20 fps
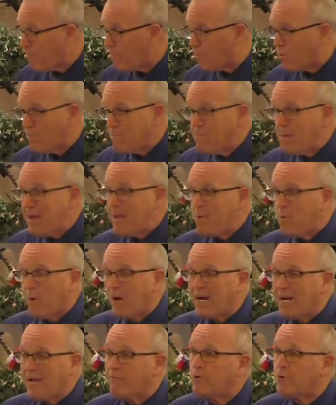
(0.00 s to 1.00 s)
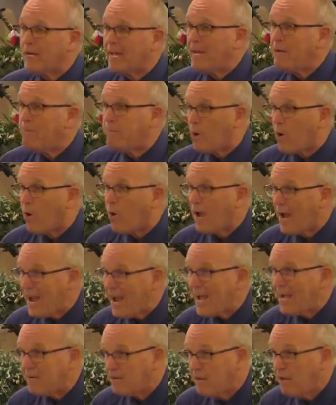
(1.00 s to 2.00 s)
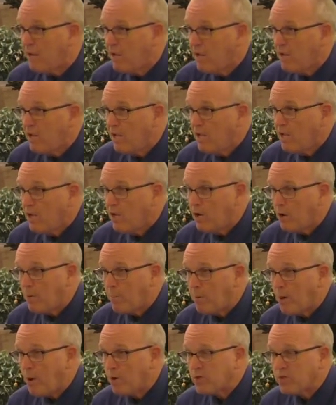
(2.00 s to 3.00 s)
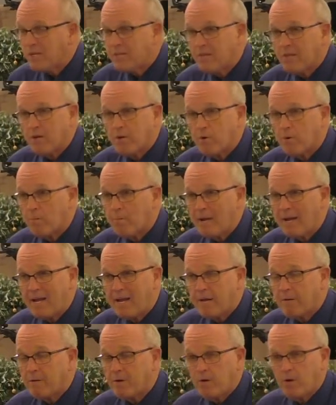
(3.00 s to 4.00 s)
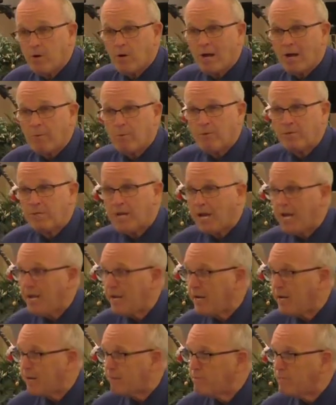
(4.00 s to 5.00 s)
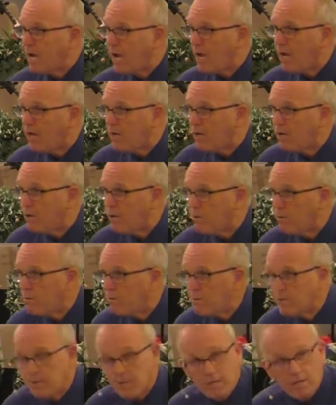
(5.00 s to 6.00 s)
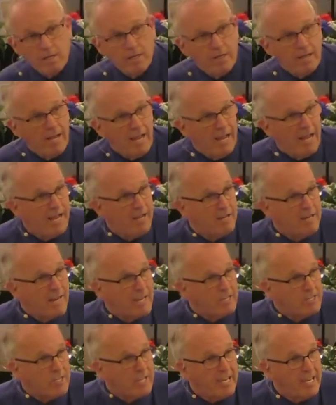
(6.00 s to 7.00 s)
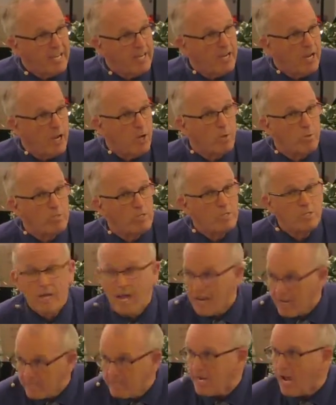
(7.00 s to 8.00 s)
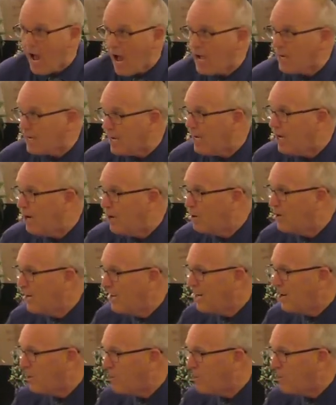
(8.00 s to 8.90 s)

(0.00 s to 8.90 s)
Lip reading: to meet whatever need Paul had. You know, Paul's sitting there going, man, I wish I had a taco. And next thing he knows, he's got a taco. You know what I'm